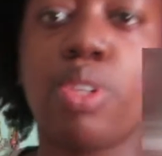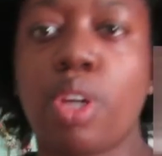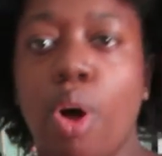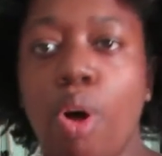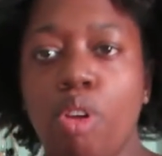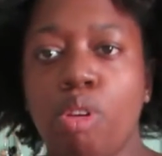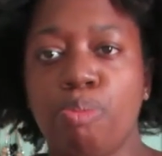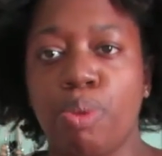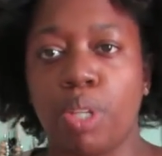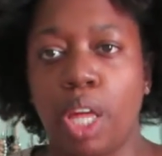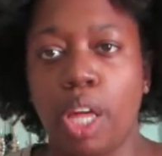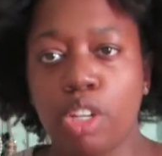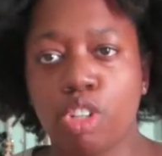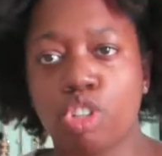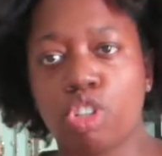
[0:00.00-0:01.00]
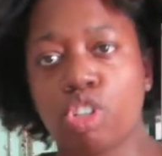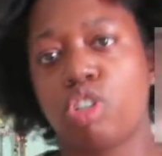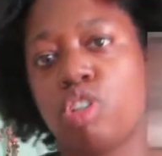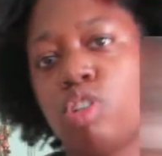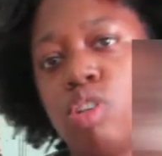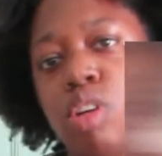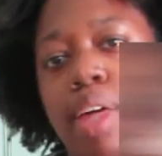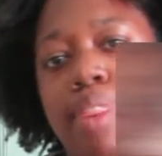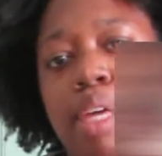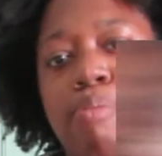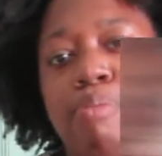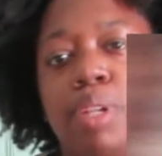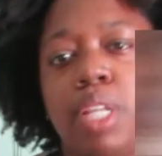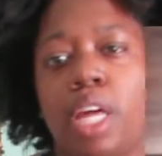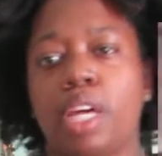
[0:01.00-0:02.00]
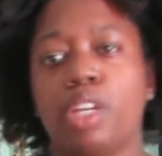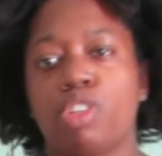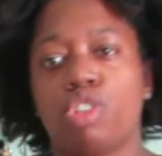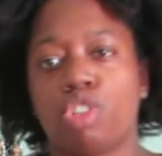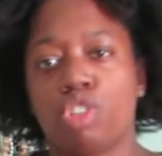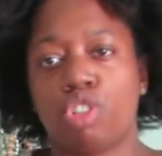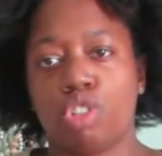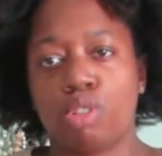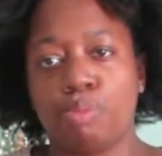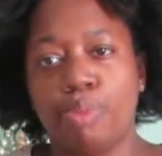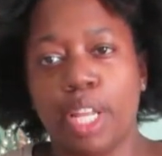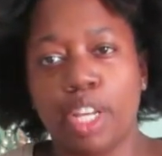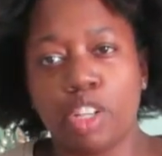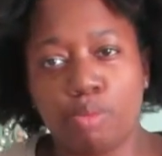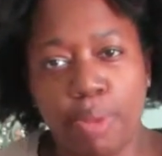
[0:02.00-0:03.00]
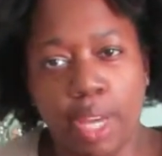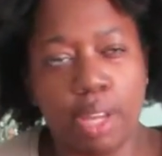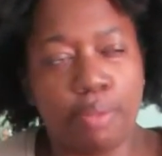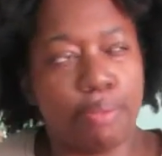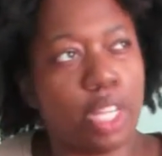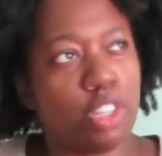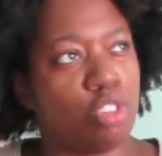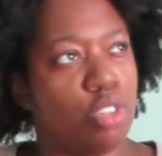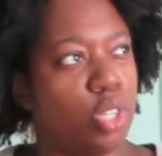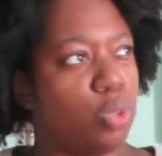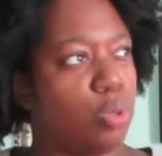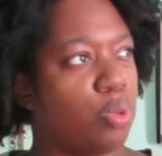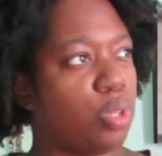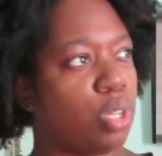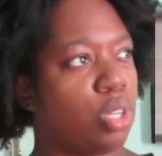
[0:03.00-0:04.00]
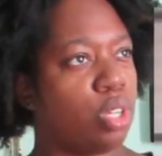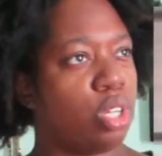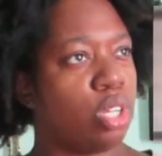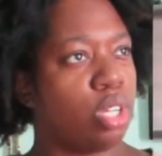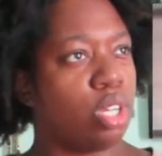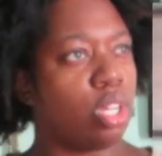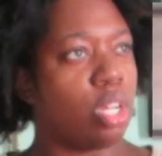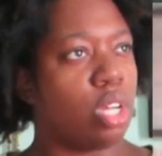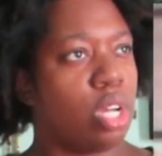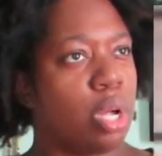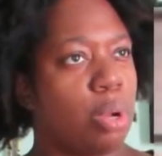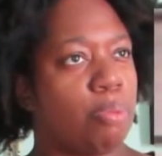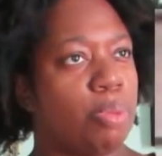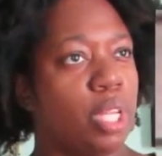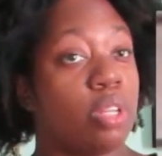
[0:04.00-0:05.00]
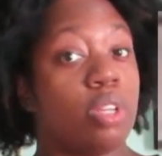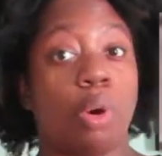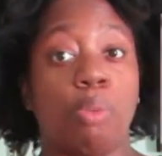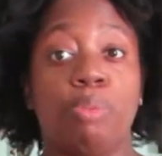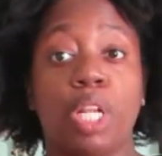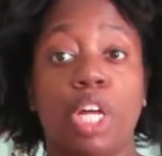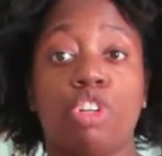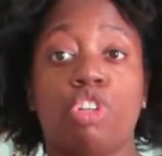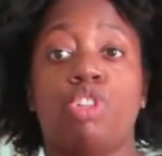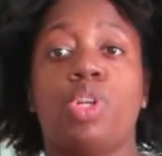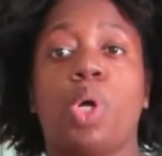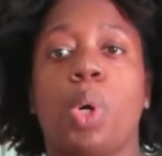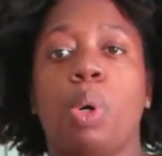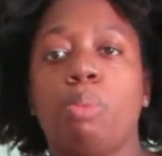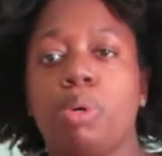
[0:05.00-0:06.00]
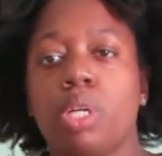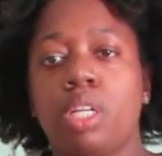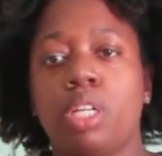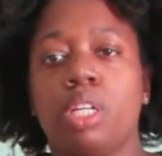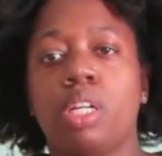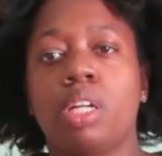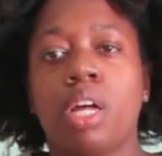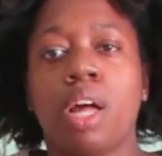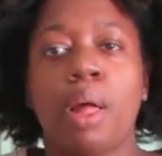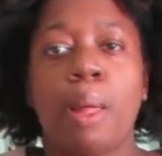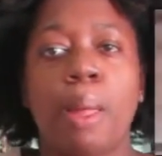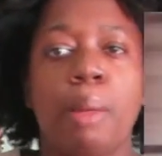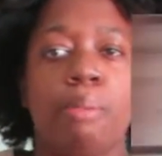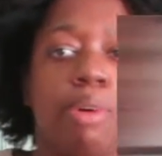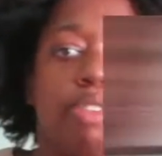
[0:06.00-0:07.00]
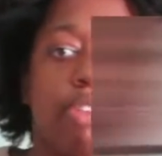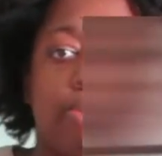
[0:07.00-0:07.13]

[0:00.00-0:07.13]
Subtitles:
called Blush, I think Blush Nude? Blush Taupe. But for